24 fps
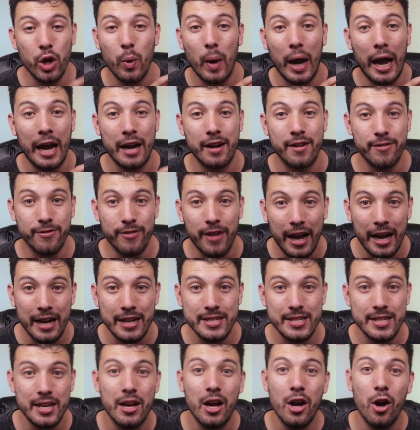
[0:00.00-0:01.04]
you act
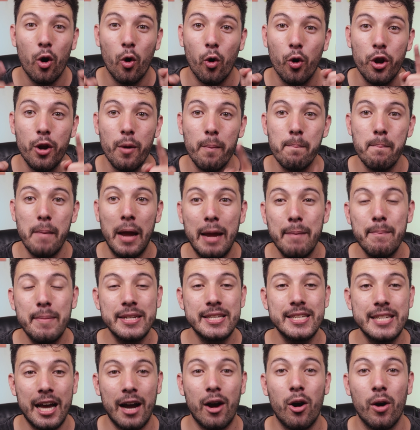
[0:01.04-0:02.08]
fast or you may
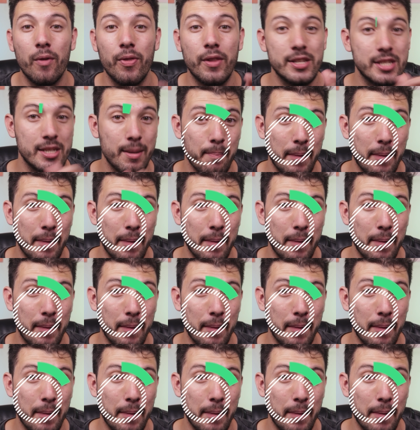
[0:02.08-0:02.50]
miss out on this